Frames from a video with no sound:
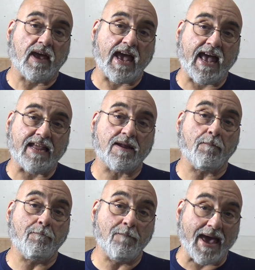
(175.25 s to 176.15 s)
and
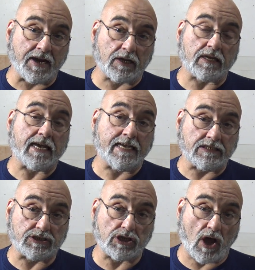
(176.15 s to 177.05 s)
metal
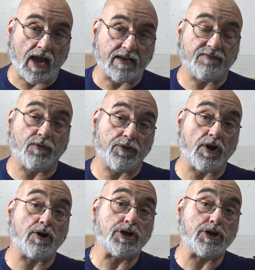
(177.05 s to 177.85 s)
inside for their